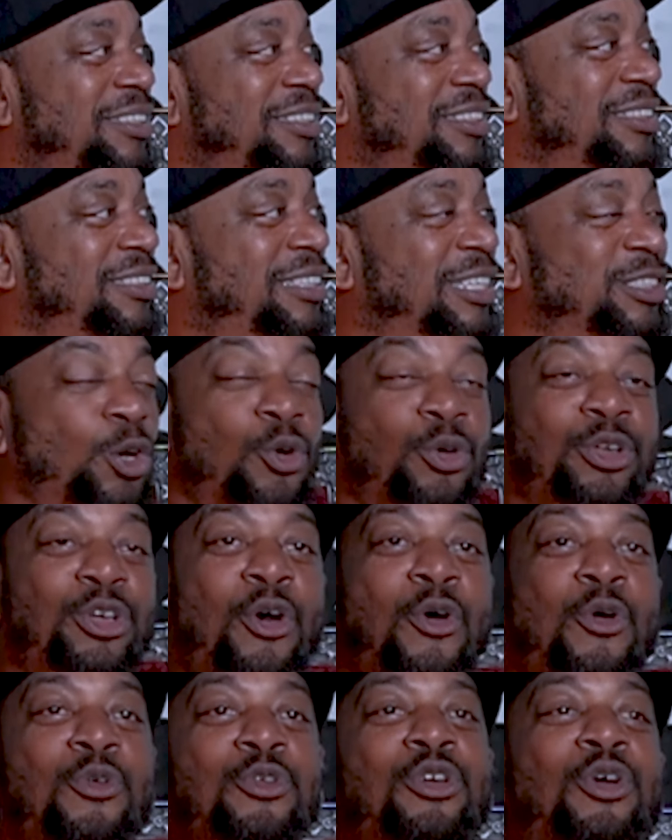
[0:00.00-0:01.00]
Uh, Just who
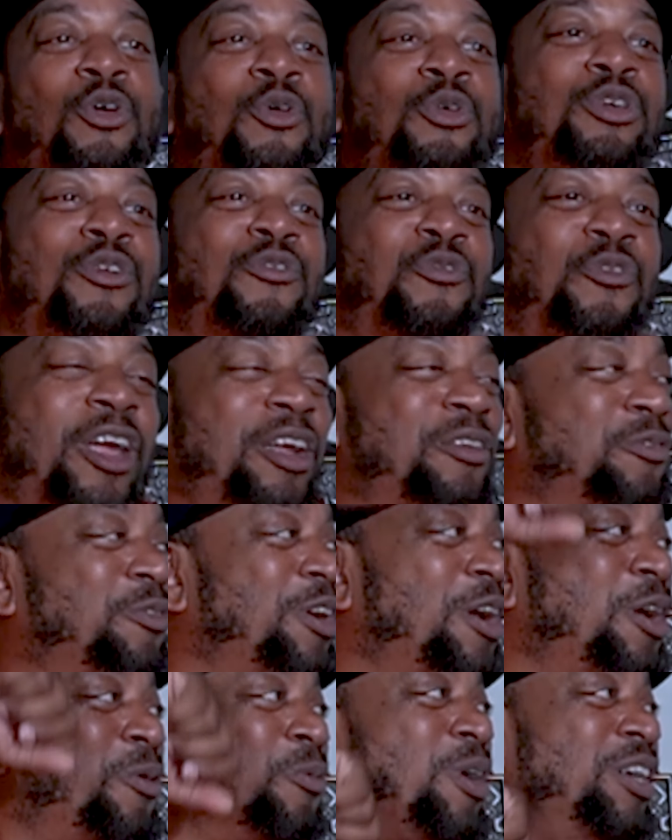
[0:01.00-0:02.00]
your who your, who your
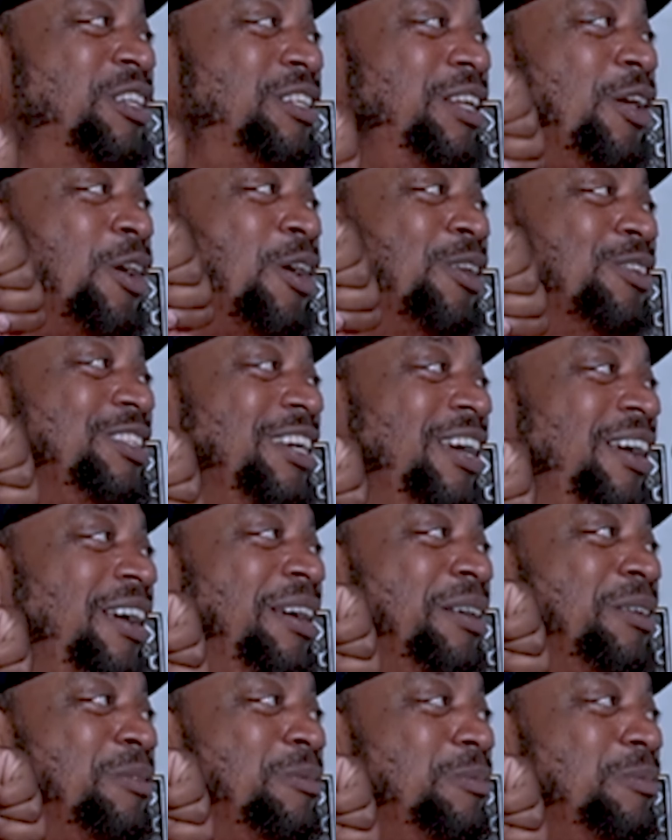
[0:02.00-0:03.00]
favorite uh, wrestler all time?